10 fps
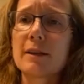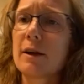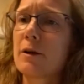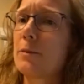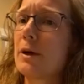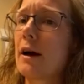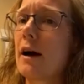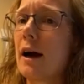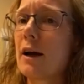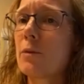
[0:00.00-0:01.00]
there would be a
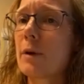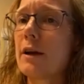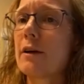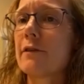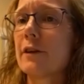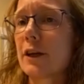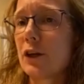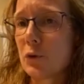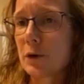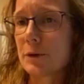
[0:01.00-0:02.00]
higher rate of
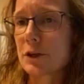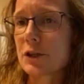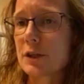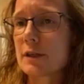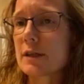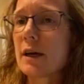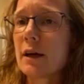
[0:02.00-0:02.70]
NICU admissions